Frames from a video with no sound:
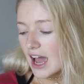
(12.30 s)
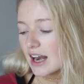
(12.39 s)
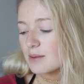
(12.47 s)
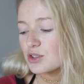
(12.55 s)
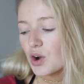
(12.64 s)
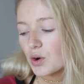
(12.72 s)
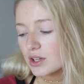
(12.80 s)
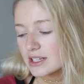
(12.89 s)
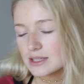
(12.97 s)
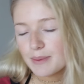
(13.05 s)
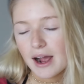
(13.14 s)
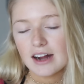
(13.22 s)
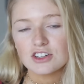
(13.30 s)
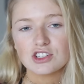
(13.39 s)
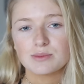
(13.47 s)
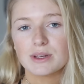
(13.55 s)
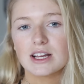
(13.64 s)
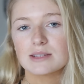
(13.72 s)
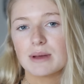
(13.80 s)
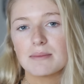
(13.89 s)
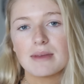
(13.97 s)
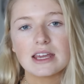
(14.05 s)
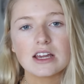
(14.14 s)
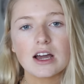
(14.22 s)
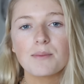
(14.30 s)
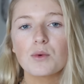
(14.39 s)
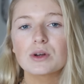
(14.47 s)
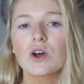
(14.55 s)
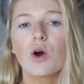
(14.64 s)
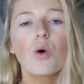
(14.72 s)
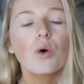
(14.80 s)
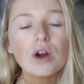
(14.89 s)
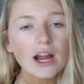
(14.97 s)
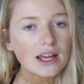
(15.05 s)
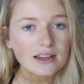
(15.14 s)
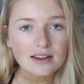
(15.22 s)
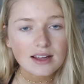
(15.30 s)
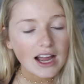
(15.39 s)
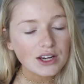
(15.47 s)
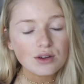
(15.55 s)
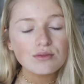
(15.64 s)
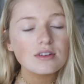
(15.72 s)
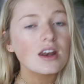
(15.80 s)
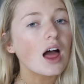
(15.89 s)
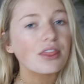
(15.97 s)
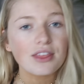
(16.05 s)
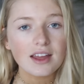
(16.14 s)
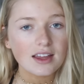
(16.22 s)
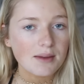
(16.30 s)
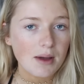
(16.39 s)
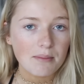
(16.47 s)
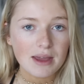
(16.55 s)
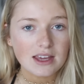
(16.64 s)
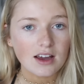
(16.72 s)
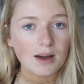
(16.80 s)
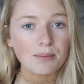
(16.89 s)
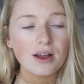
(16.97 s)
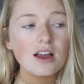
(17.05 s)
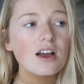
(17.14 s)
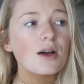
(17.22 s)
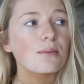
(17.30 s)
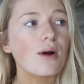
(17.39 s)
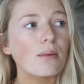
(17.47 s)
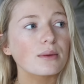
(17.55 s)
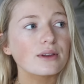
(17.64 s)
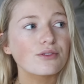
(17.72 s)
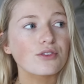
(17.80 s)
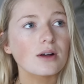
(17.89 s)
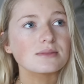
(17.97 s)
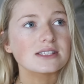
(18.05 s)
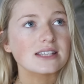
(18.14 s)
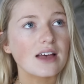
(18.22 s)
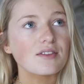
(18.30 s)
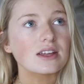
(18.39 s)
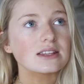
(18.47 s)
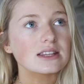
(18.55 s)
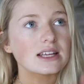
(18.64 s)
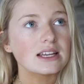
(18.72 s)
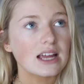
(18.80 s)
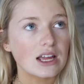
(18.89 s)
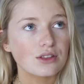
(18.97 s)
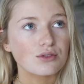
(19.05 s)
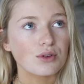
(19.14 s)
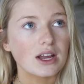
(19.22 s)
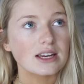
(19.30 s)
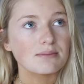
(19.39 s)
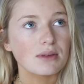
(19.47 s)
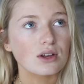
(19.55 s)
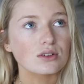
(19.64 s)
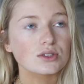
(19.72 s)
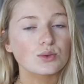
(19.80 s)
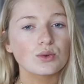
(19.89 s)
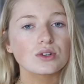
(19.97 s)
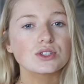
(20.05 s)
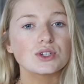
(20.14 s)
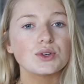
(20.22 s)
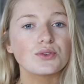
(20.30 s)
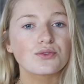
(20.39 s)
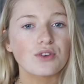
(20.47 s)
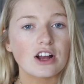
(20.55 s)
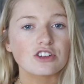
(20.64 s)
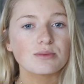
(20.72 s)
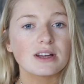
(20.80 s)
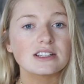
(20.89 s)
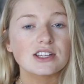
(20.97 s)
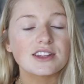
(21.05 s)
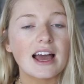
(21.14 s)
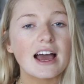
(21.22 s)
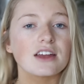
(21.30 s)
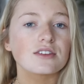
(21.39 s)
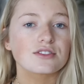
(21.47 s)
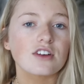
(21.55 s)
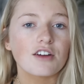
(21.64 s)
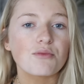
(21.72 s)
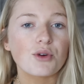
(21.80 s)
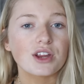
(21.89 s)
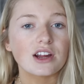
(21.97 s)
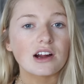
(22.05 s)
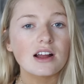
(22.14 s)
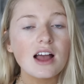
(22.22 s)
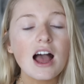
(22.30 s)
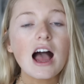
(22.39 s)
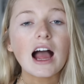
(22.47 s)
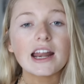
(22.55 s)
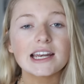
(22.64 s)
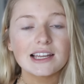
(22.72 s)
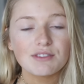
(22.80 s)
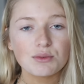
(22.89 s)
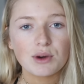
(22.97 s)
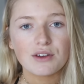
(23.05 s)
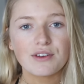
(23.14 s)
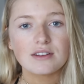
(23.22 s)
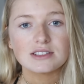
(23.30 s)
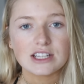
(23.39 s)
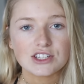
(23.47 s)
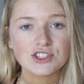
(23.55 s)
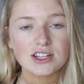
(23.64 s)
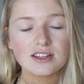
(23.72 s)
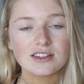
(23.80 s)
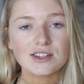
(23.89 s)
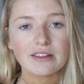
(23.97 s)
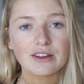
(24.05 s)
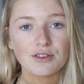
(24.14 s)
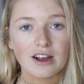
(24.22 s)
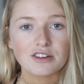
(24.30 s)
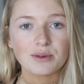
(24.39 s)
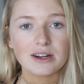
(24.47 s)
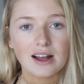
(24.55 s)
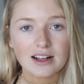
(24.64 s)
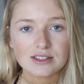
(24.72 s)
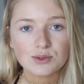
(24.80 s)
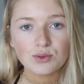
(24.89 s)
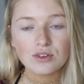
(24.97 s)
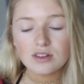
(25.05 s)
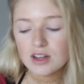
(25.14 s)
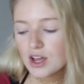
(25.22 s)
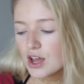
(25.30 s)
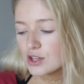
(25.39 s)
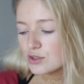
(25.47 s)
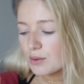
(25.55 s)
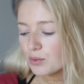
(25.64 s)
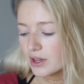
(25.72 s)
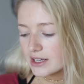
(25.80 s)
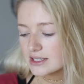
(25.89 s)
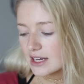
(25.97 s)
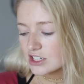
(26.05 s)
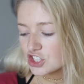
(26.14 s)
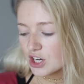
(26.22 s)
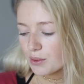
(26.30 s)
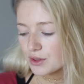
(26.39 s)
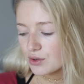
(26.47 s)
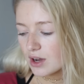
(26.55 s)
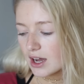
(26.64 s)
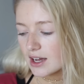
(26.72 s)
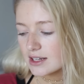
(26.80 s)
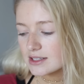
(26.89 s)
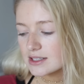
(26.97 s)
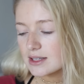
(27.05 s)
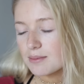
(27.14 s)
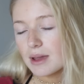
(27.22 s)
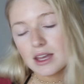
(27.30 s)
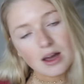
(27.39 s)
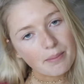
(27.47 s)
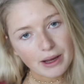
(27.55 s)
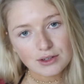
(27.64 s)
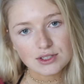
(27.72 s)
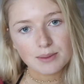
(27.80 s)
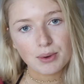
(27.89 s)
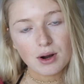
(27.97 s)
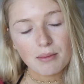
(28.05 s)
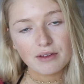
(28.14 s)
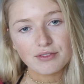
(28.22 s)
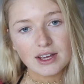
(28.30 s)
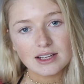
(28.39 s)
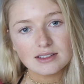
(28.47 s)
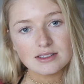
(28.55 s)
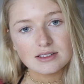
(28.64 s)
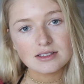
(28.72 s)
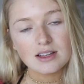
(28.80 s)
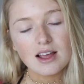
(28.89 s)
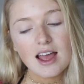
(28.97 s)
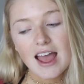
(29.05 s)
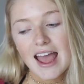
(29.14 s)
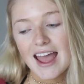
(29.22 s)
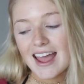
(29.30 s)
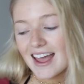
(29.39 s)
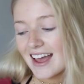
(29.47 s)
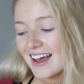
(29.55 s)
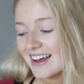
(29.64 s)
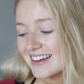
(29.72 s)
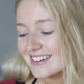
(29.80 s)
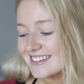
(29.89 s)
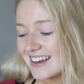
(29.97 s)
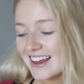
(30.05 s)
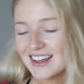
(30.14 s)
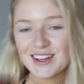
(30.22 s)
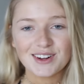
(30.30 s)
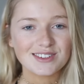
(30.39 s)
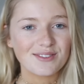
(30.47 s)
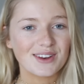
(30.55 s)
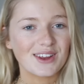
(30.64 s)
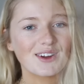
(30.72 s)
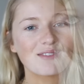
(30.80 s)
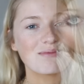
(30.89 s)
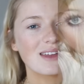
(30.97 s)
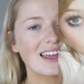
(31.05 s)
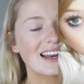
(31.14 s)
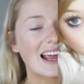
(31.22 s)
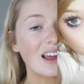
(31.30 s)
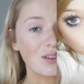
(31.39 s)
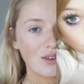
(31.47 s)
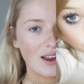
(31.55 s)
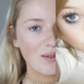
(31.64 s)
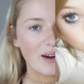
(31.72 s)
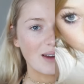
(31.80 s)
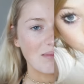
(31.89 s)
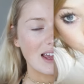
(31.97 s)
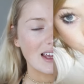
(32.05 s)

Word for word: and I'm totally inspired just because my makeup was horrid. I knew nothing about makeup, probably from 7th and 8th grade in middle school to freshman to the end of sophomore year. I didn't even wear foundation until I graduated high school, so I'm really excited to share with you guys the makeup I used to put on my face and here's a video of me in eighth grade wearing